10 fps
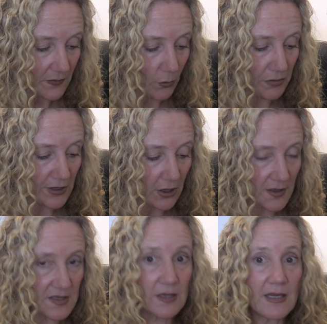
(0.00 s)
With
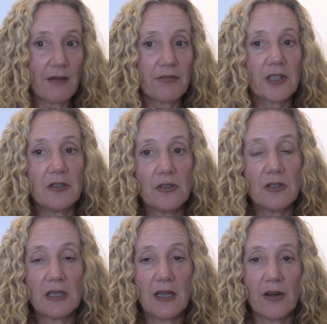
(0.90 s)
regards to the African
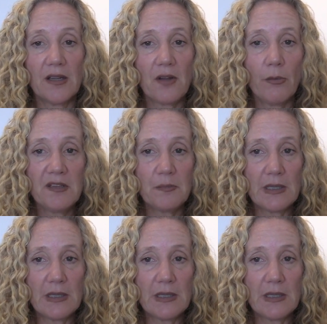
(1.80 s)
Union, there has always